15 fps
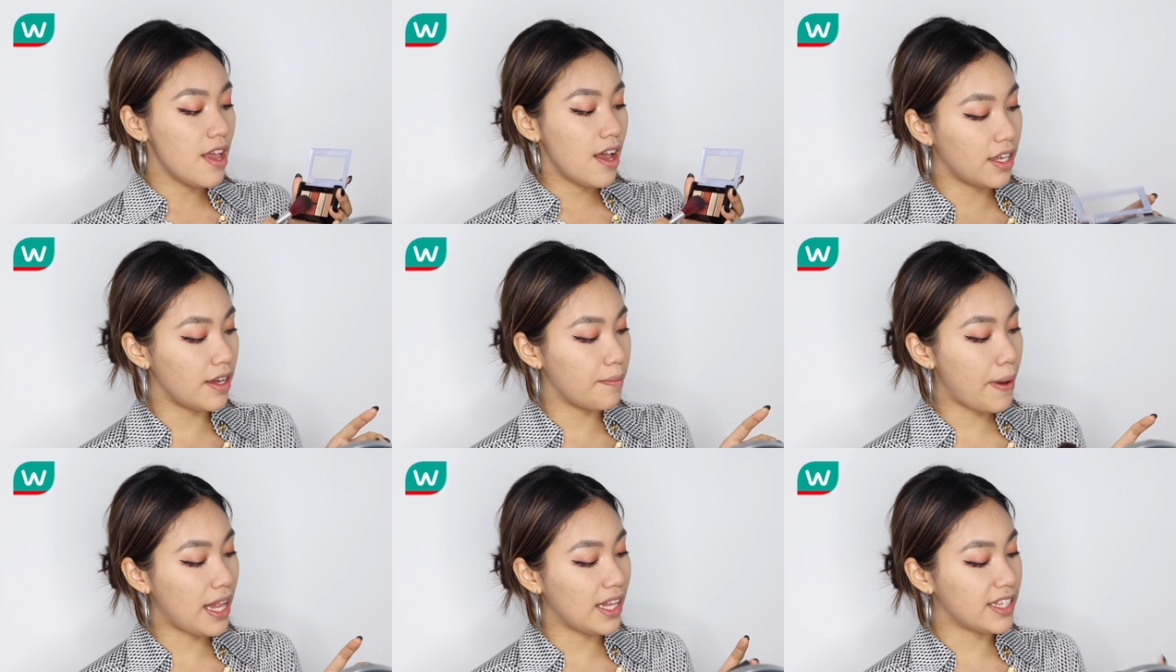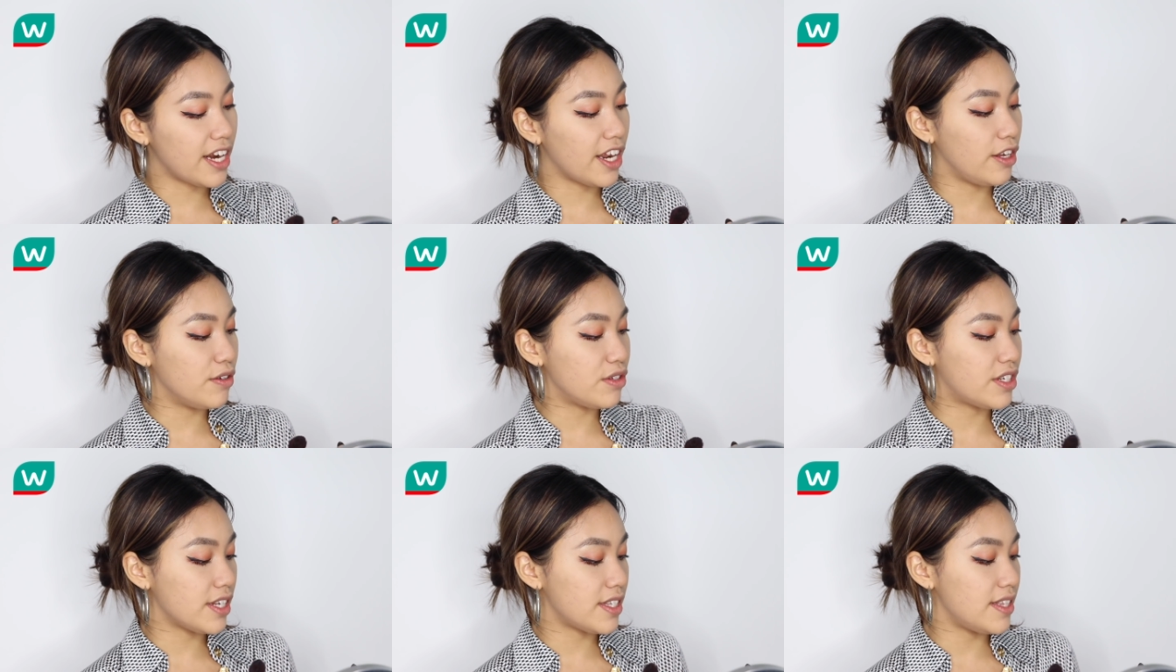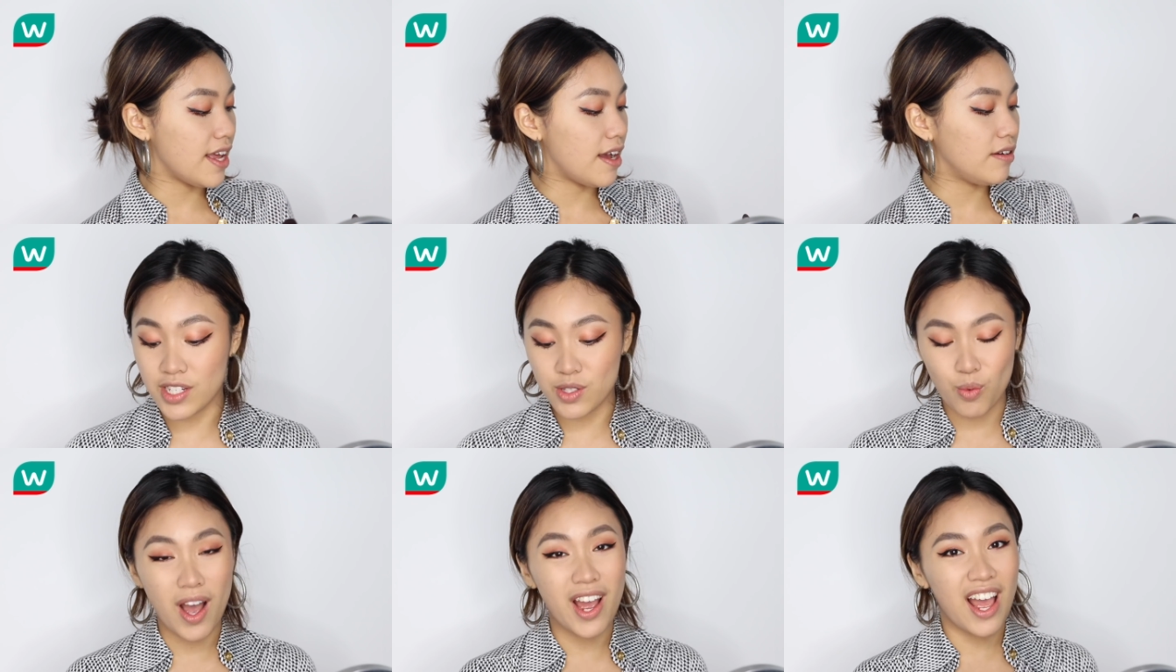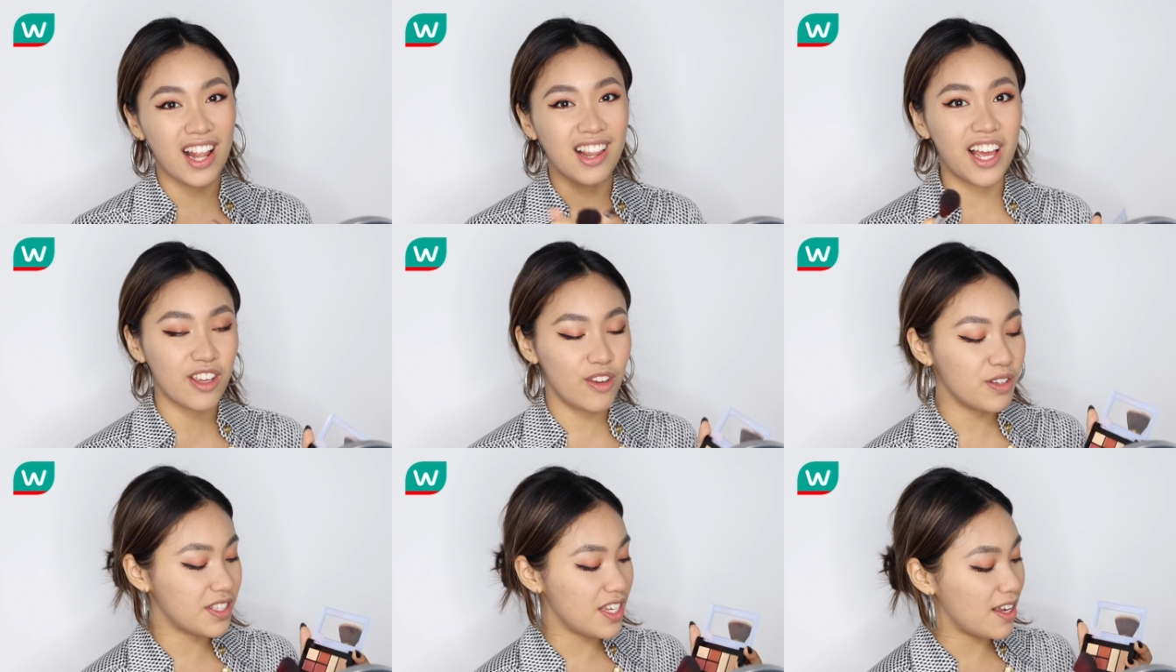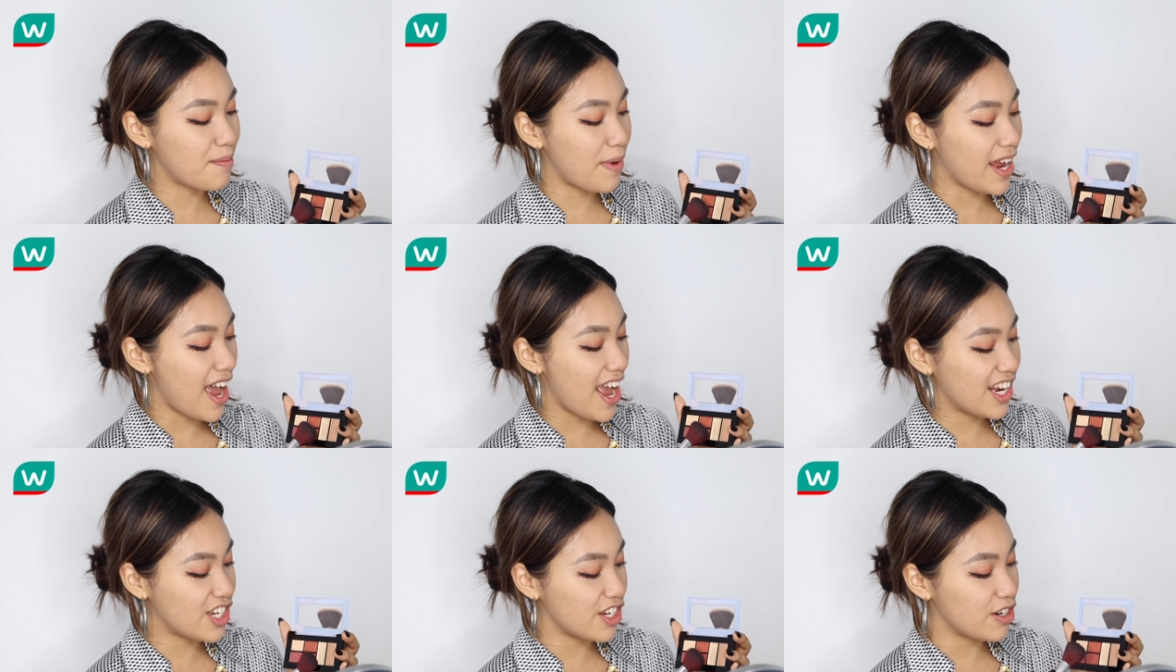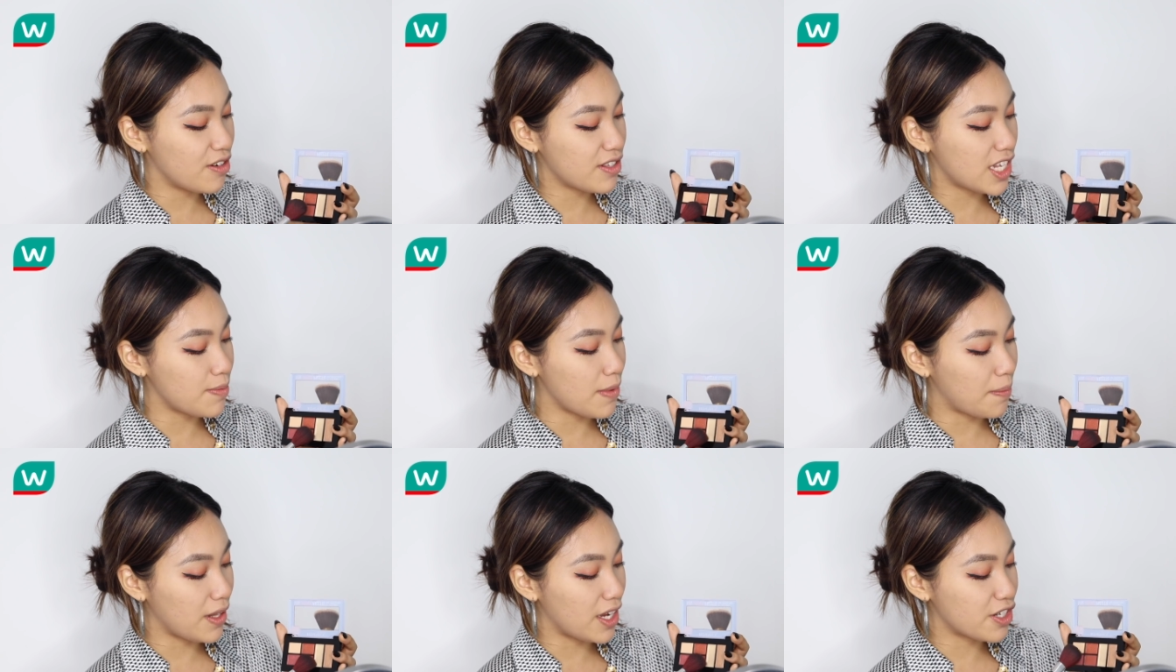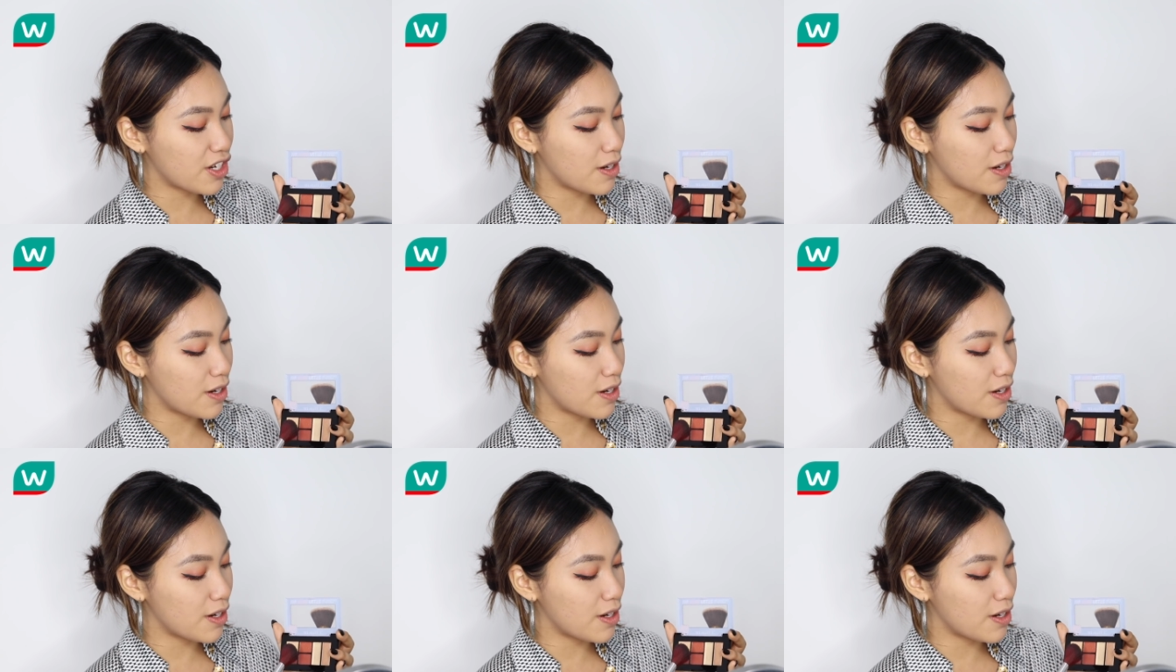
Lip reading: the palette that I used just now, which is why I like using my eyeshadows as my blusher,